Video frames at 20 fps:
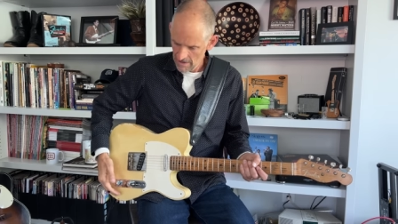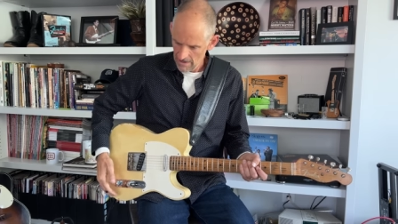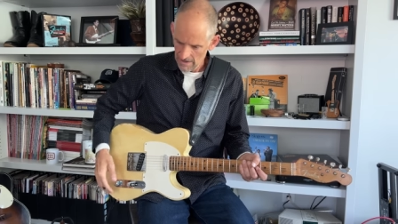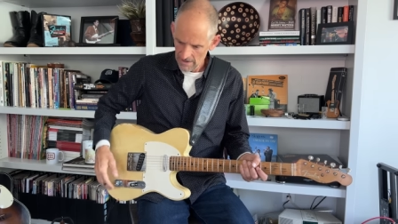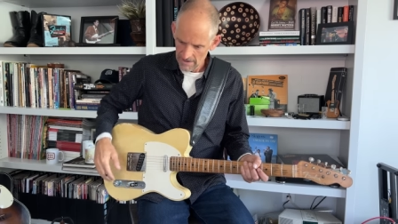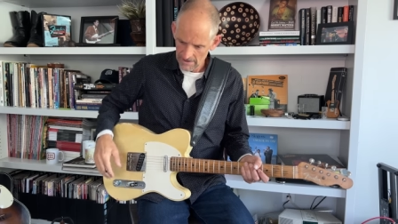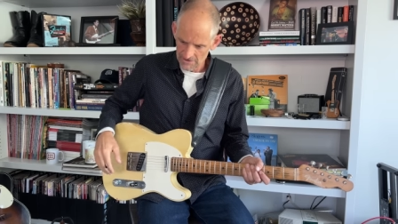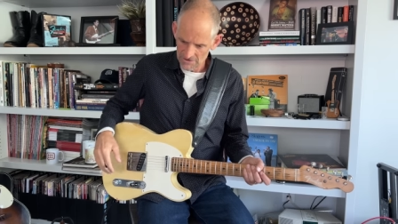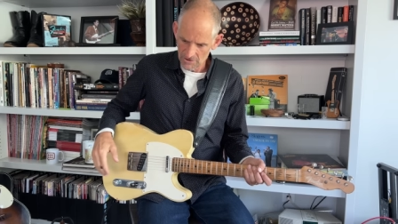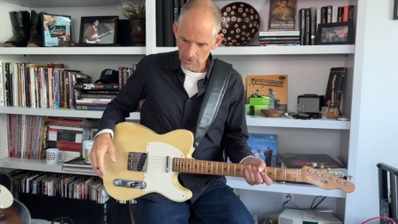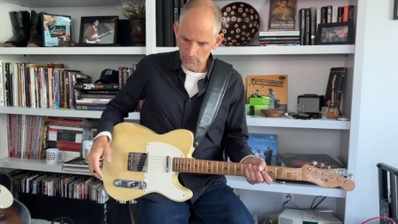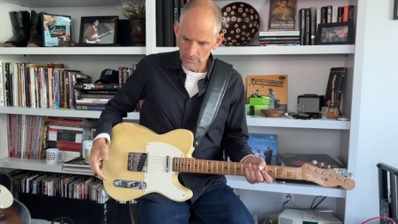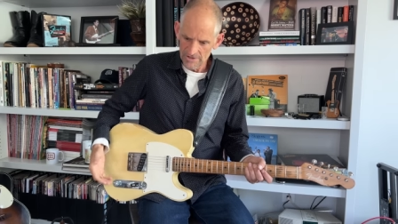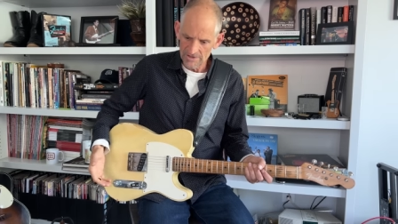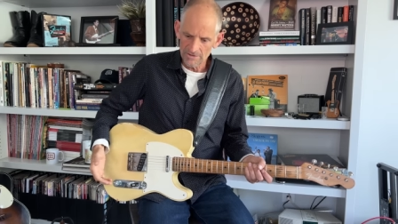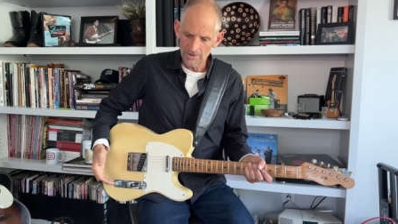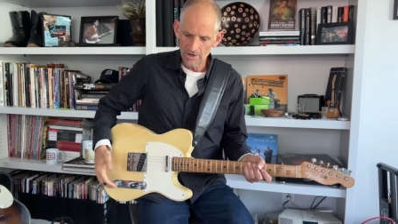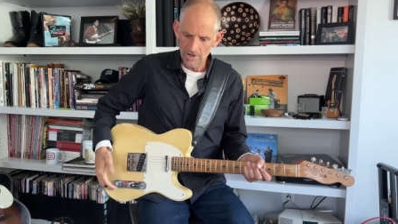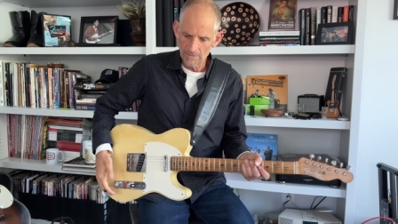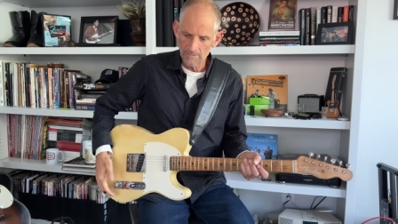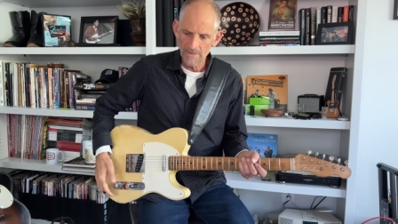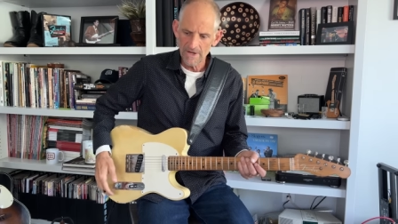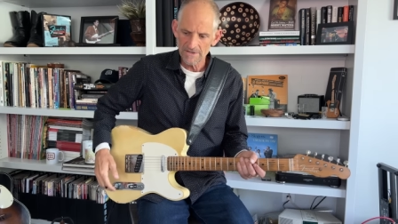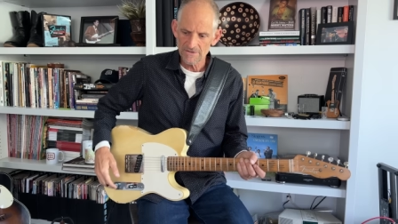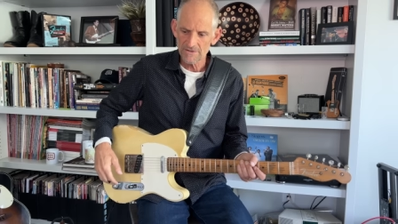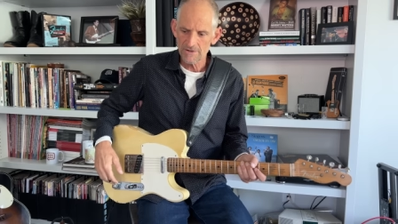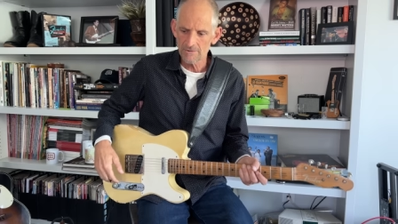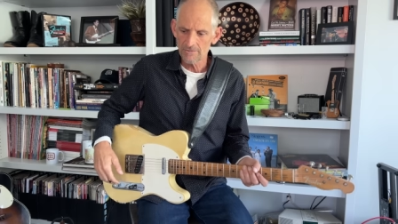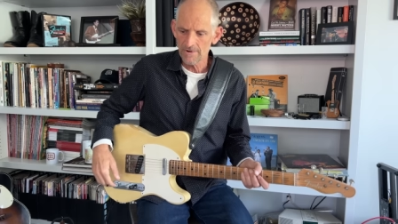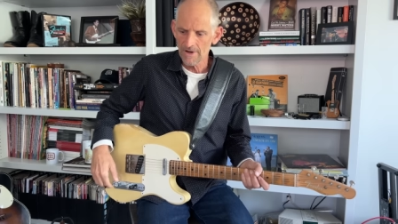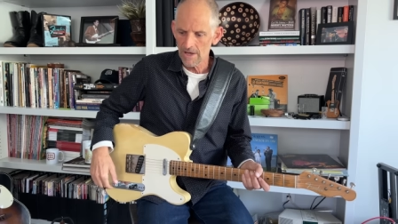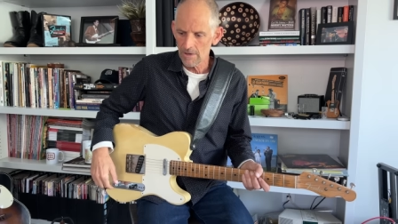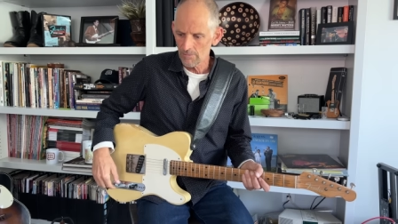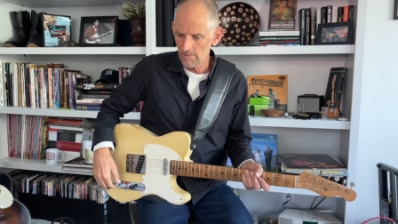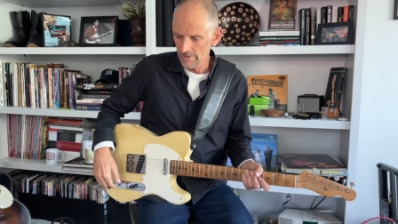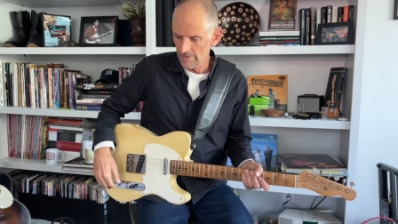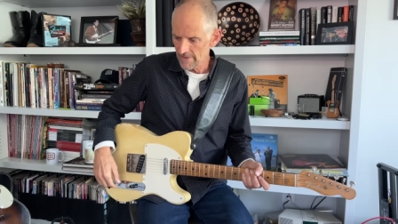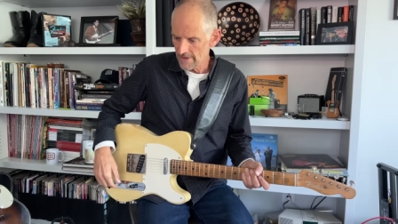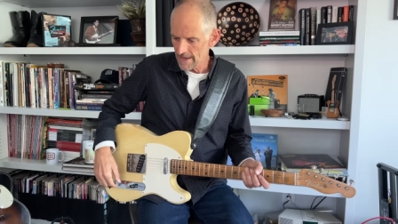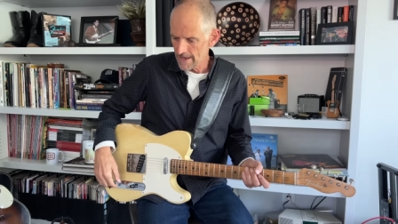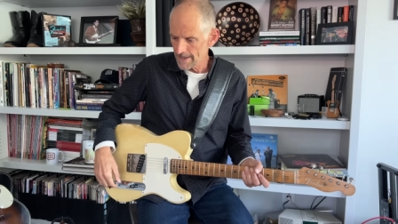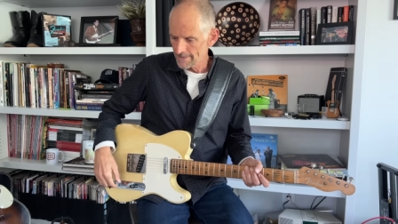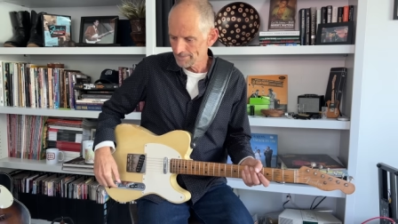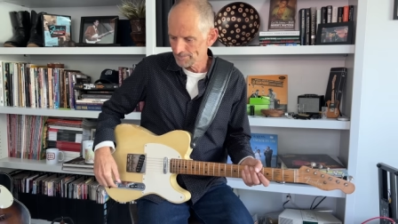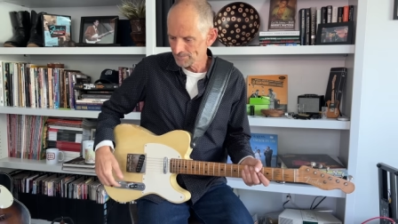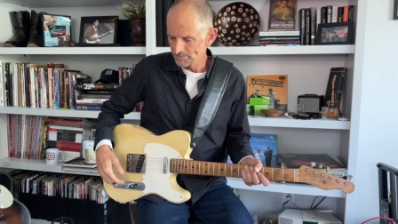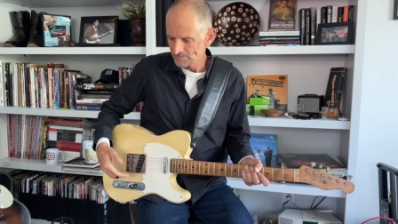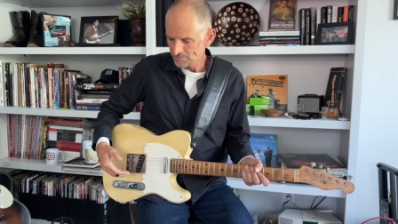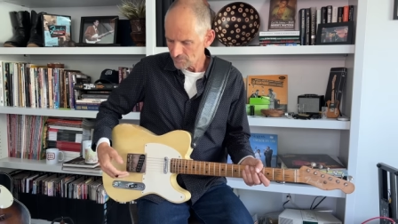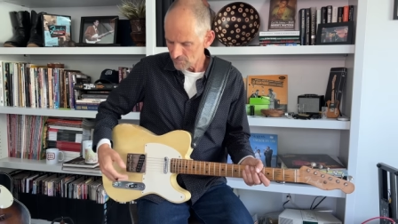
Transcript: And so we started messing around with that